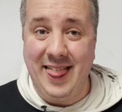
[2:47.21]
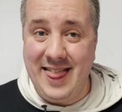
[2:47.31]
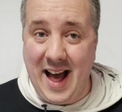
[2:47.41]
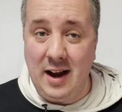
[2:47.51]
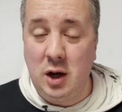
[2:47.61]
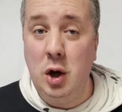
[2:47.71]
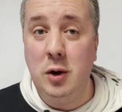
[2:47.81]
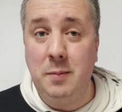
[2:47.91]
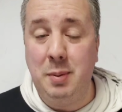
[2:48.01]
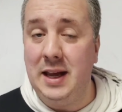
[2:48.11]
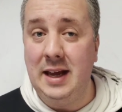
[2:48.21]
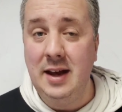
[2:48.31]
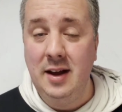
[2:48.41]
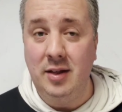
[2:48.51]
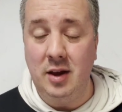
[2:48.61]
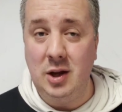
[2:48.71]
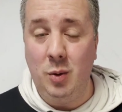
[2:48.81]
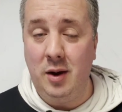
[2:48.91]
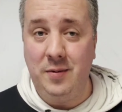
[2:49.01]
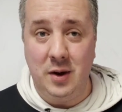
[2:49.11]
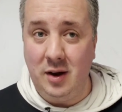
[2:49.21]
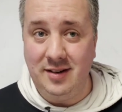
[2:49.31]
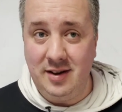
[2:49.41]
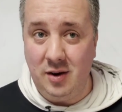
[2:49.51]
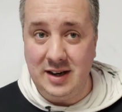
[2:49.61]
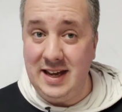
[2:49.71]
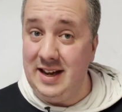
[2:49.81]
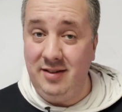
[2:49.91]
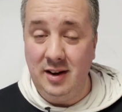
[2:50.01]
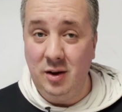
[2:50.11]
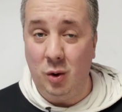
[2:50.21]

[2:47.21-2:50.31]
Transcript: That could be that you own it for 99 years,